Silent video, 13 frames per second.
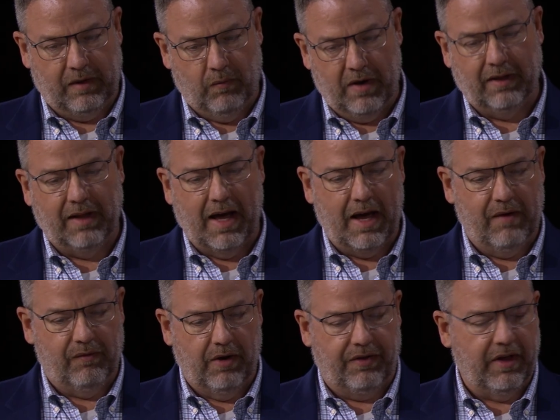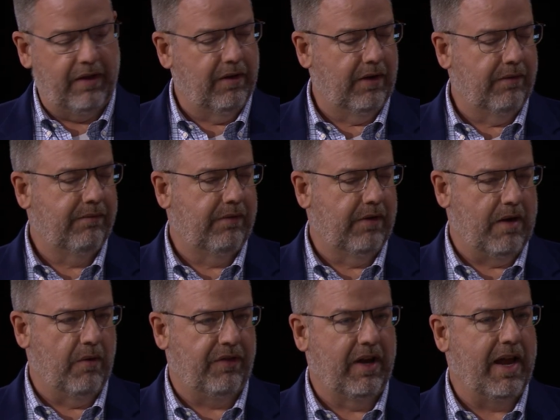went live within
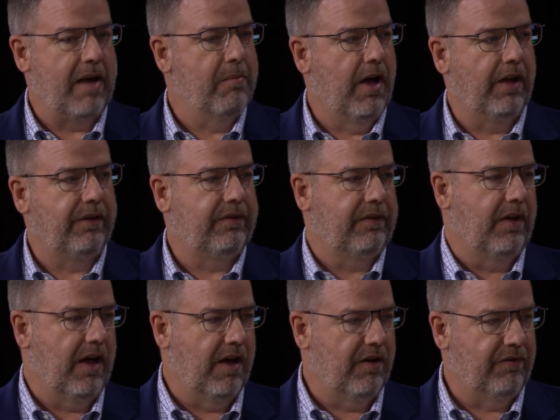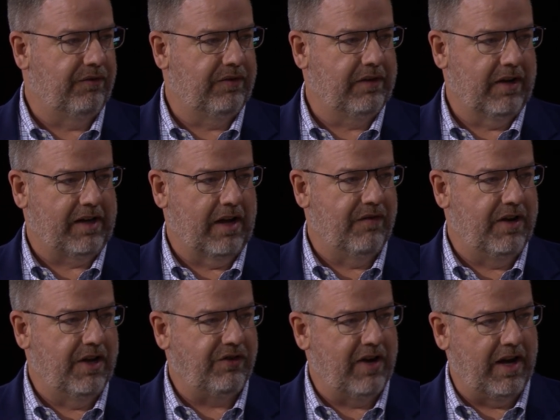8 months of
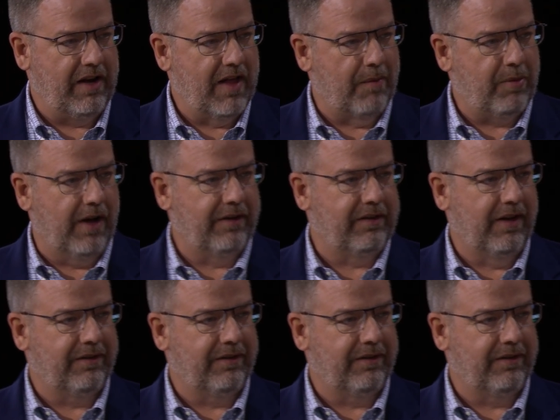initiating that process.